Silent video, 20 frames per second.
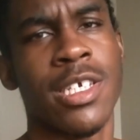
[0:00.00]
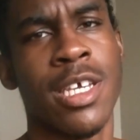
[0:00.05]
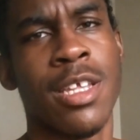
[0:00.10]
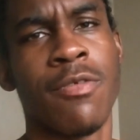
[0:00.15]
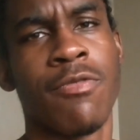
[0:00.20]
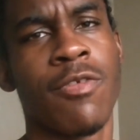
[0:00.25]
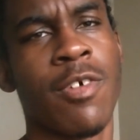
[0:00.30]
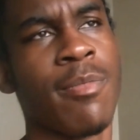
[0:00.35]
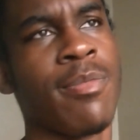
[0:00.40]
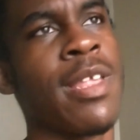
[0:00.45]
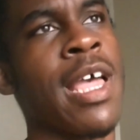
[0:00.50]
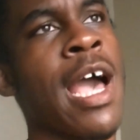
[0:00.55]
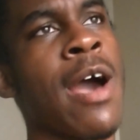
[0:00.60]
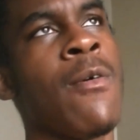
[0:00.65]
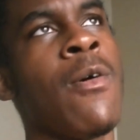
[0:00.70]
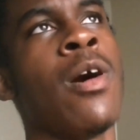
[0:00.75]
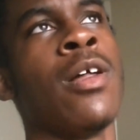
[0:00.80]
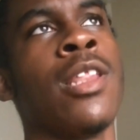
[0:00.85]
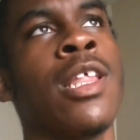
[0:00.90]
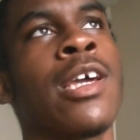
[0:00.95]
in from now
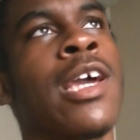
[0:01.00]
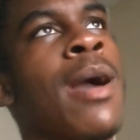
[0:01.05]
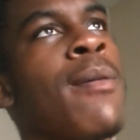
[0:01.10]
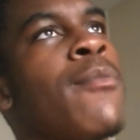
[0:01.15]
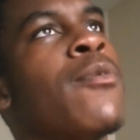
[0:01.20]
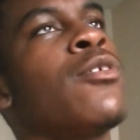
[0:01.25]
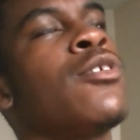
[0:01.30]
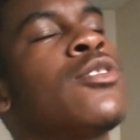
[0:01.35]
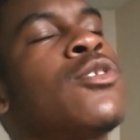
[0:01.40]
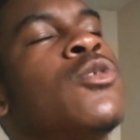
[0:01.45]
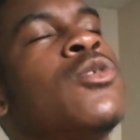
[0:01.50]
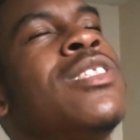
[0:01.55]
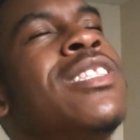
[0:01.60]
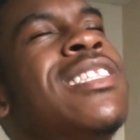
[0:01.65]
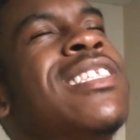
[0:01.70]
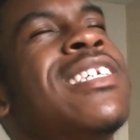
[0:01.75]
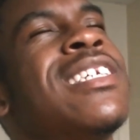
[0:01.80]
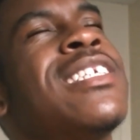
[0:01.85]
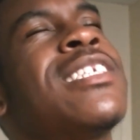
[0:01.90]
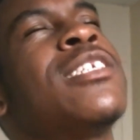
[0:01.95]
on. Like I'm going to
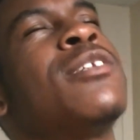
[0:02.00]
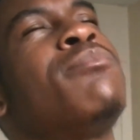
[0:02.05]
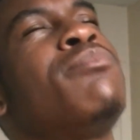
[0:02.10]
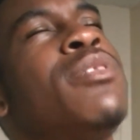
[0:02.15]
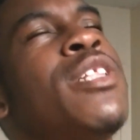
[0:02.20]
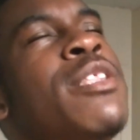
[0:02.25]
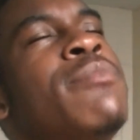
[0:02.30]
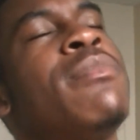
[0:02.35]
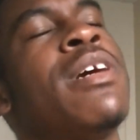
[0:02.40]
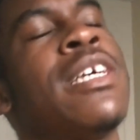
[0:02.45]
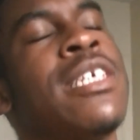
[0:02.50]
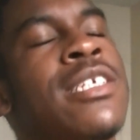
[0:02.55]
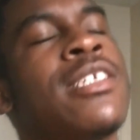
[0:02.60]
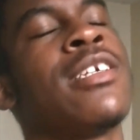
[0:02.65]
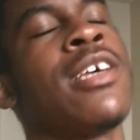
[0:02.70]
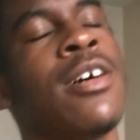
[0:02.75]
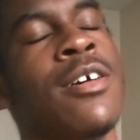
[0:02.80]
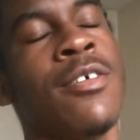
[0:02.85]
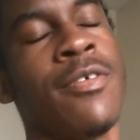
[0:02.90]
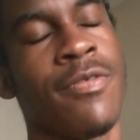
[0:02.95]
discipline
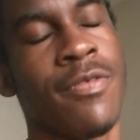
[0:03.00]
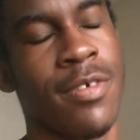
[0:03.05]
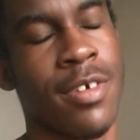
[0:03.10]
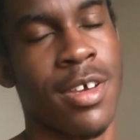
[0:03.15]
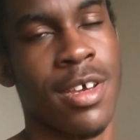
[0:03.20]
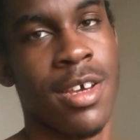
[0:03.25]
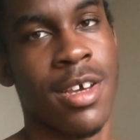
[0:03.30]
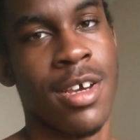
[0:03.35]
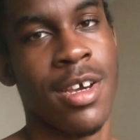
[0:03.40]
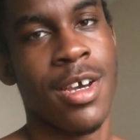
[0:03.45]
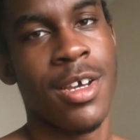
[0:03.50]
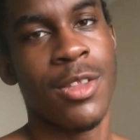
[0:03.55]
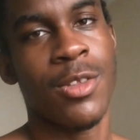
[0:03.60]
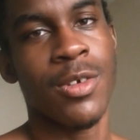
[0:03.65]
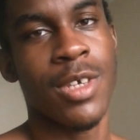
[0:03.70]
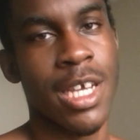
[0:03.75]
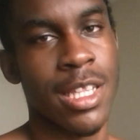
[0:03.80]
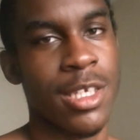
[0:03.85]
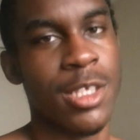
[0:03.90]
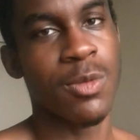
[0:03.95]
myself to
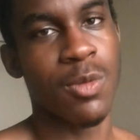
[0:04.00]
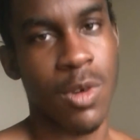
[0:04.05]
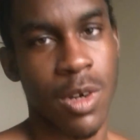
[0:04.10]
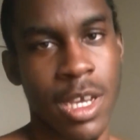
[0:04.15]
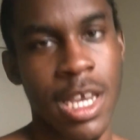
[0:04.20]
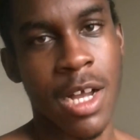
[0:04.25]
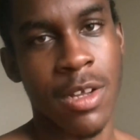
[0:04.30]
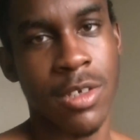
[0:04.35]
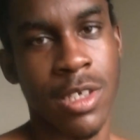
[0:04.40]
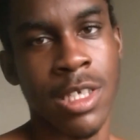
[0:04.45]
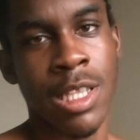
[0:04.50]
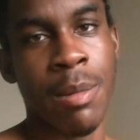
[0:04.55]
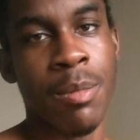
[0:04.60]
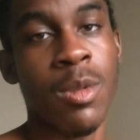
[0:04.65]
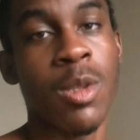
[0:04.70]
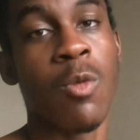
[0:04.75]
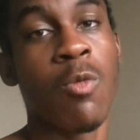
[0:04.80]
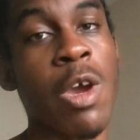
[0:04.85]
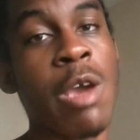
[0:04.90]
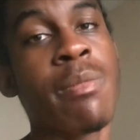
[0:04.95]
get these workouts in. I'm
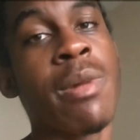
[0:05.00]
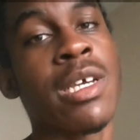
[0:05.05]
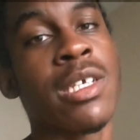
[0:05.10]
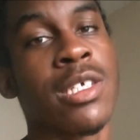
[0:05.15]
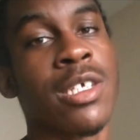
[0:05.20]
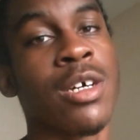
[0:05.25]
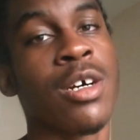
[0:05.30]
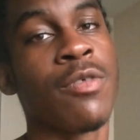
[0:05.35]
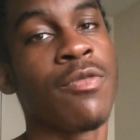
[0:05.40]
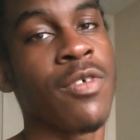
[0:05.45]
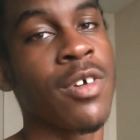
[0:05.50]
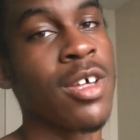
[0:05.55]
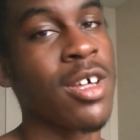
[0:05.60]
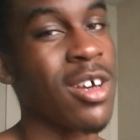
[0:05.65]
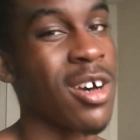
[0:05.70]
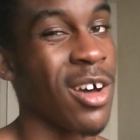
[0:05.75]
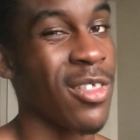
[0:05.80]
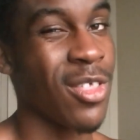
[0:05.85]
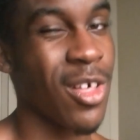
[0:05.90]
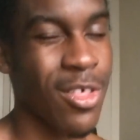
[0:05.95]
going to weigh myself
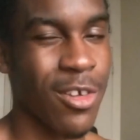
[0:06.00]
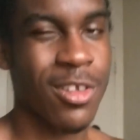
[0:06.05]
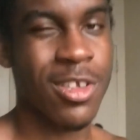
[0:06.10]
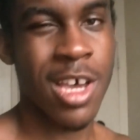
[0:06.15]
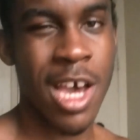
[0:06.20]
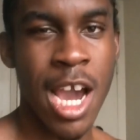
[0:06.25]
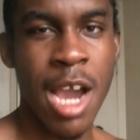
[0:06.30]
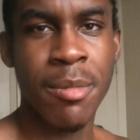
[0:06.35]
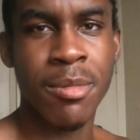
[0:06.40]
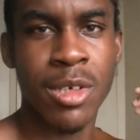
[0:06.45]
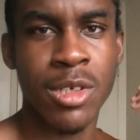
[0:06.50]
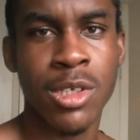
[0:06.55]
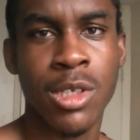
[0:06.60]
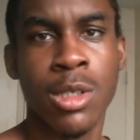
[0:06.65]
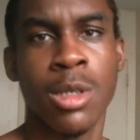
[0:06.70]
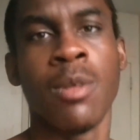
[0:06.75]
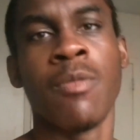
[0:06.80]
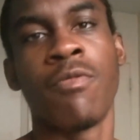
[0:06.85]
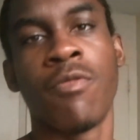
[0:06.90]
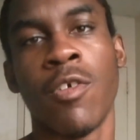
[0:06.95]
another time just to
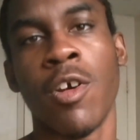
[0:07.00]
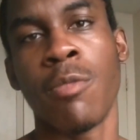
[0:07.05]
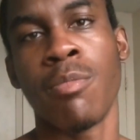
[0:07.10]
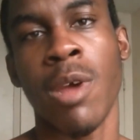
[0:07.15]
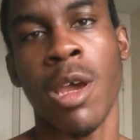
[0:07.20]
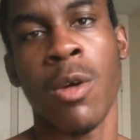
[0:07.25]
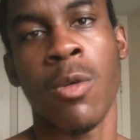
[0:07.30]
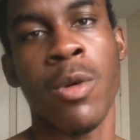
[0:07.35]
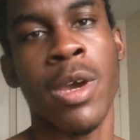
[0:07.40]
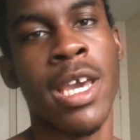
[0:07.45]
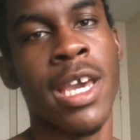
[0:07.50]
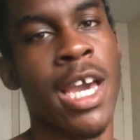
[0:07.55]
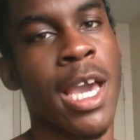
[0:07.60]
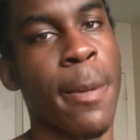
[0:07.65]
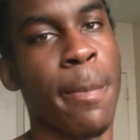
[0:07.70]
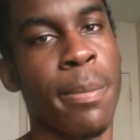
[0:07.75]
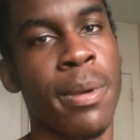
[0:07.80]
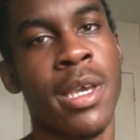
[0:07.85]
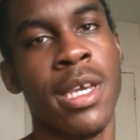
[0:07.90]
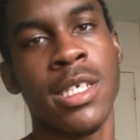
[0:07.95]
confirm my weight. I
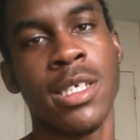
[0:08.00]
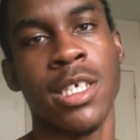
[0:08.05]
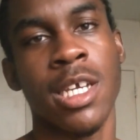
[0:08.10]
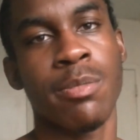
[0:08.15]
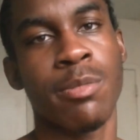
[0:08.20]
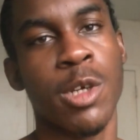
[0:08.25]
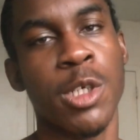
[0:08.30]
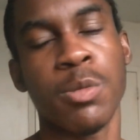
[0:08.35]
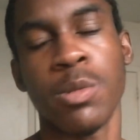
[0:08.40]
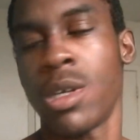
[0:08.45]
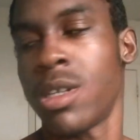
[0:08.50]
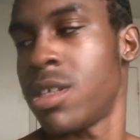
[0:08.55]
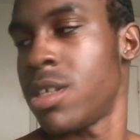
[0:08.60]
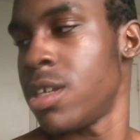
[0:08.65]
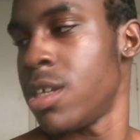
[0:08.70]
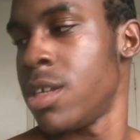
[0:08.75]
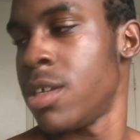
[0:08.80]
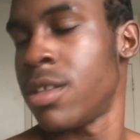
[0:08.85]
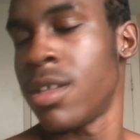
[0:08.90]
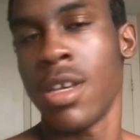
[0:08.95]
pissed, I brushed my
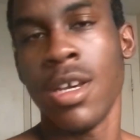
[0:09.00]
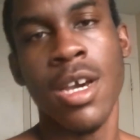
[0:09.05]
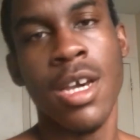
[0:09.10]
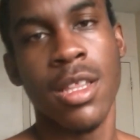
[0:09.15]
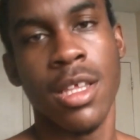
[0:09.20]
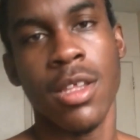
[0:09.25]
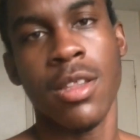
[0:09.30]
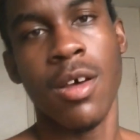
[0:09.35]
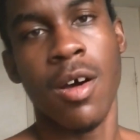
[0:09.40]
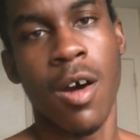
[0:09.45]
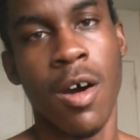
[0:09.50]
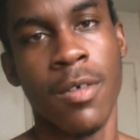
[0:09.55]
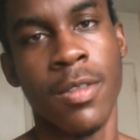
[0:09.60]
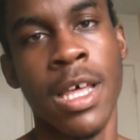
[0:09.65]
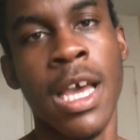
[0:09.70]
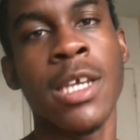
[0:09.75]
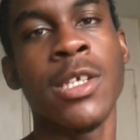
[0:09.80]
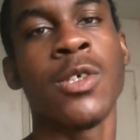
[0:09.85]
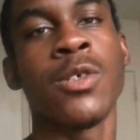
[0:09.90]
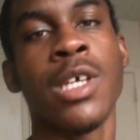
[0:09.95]
teeth, did all
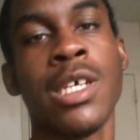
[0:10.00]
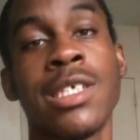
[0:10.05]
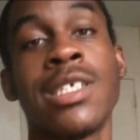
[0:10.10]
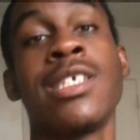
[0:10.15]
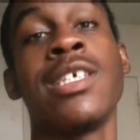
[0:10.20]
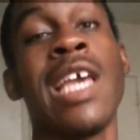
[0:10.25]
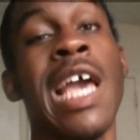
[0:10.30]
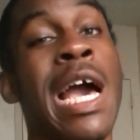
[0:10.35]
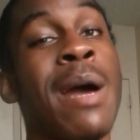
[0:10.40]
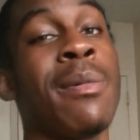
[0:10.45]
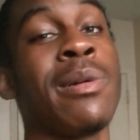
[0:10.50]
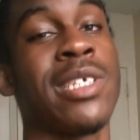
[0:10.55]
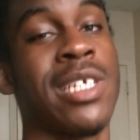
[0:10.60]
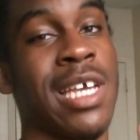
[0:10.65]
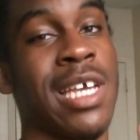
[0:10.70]
that. So let's see how much